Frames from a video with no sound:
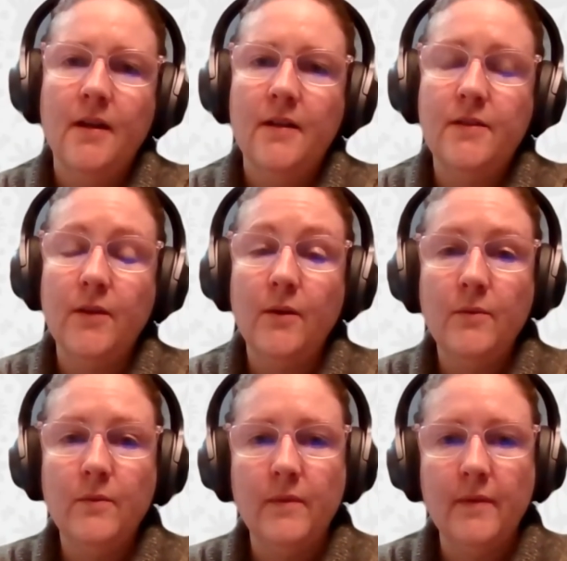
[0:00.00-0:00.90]

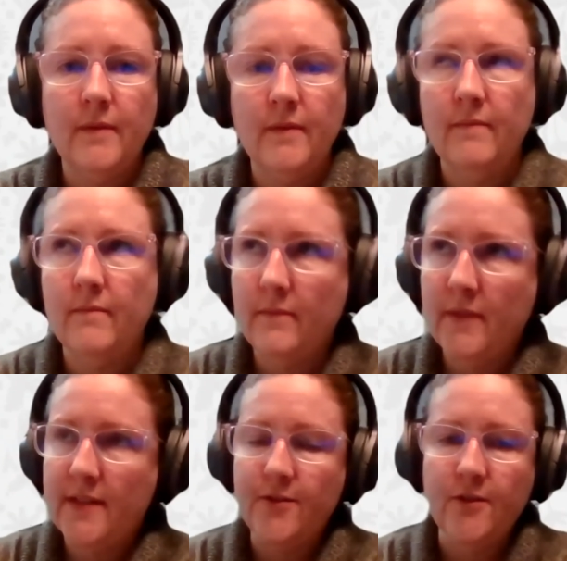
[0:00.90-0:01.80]
So
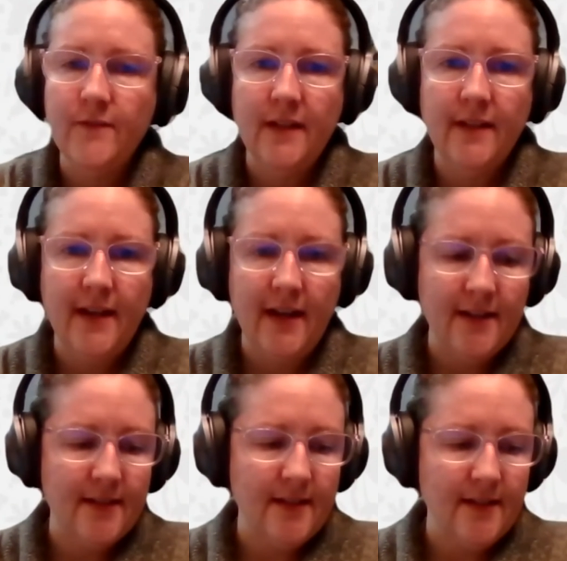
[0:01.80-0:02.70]
the Central Valley
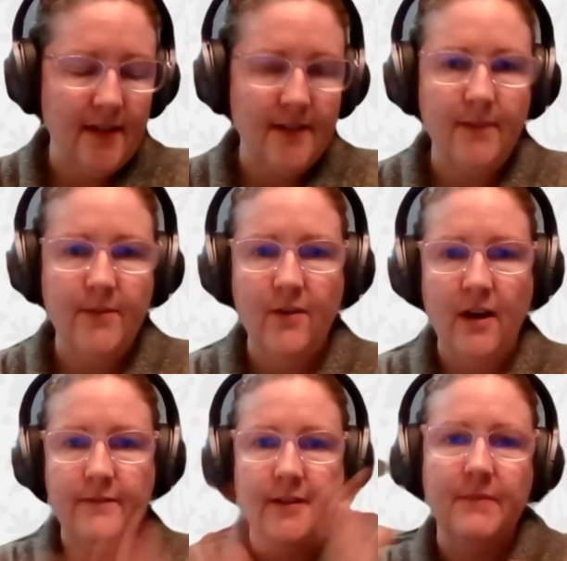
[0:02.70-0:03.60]
has a
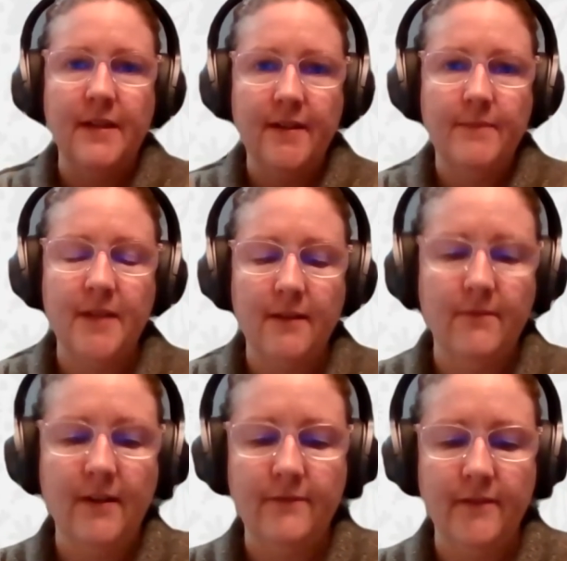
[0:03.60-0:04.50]
demographic makeup that
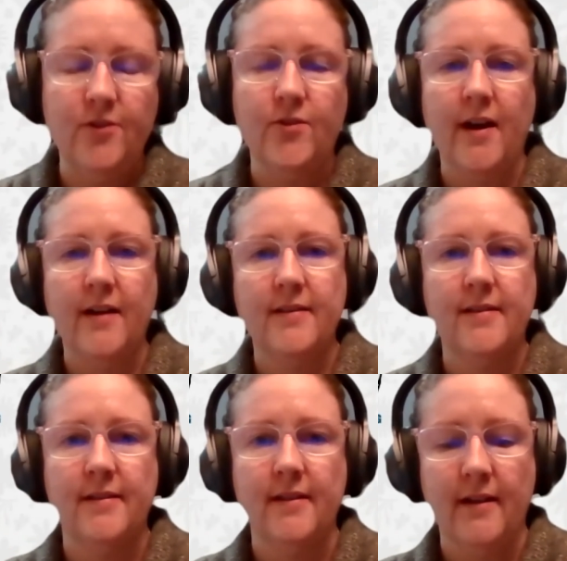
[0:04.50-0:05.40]
roughly
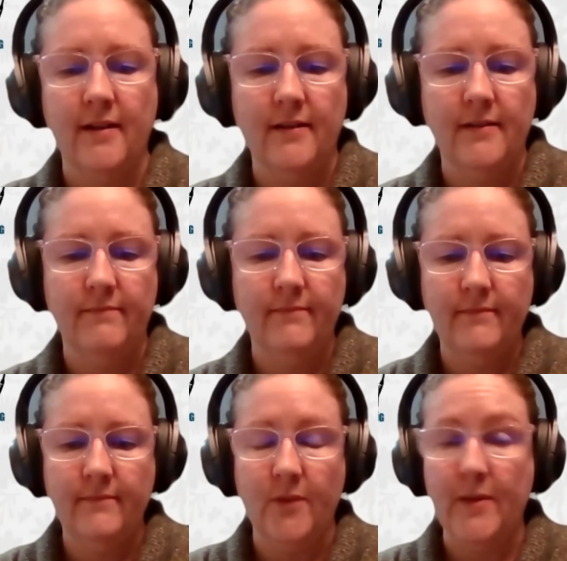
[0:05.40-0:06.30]
tracks no
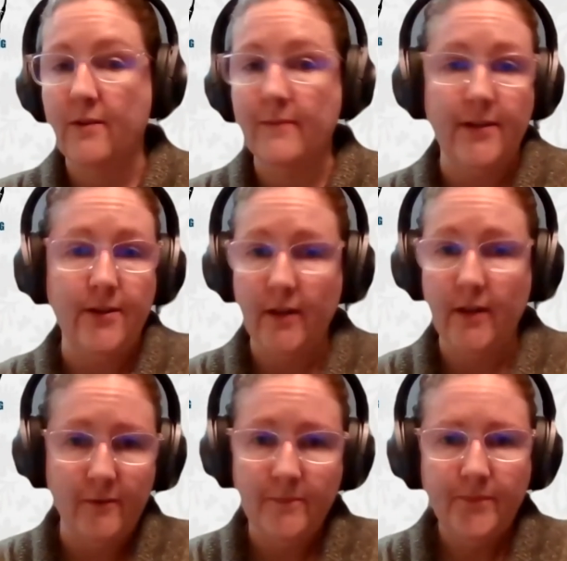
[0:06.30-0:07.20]
matter where you
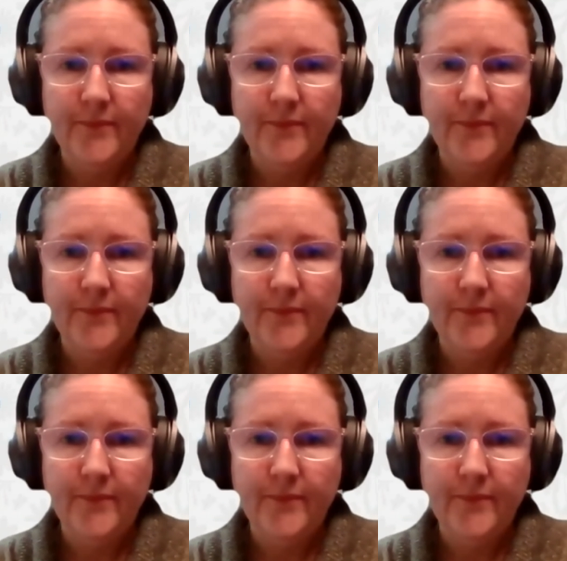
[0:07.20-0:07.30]
go.